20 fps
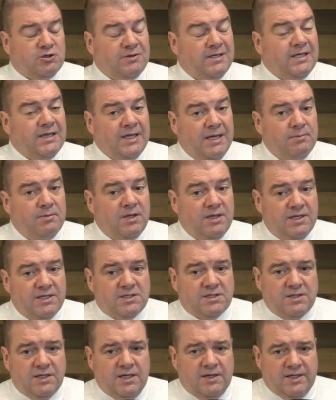
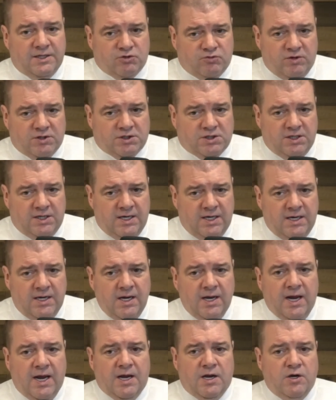limitless electricity,
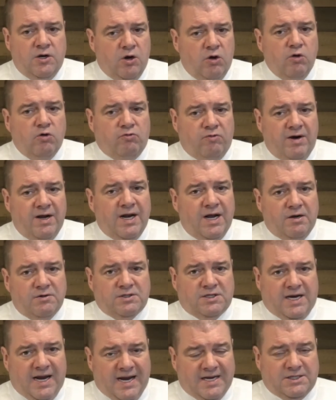no greenhouse
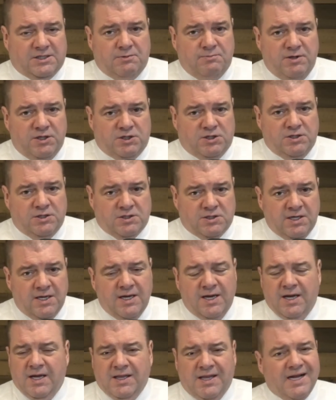gas emissions.
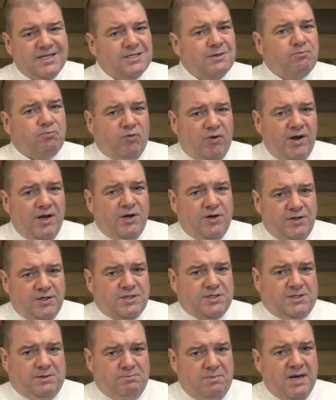That's a pretty good
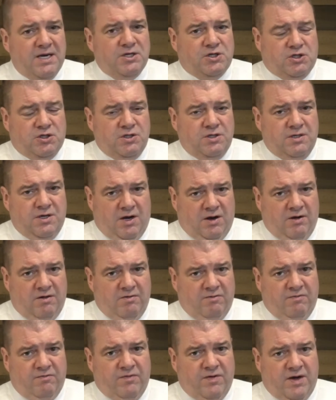summation
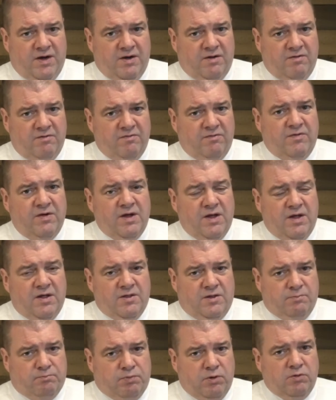of
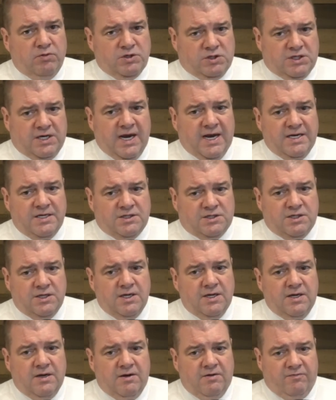the bullish case
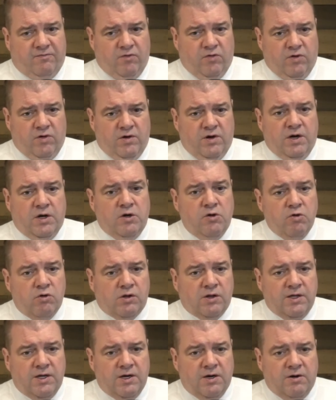for
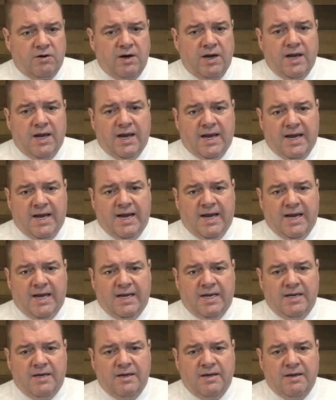nuclear. And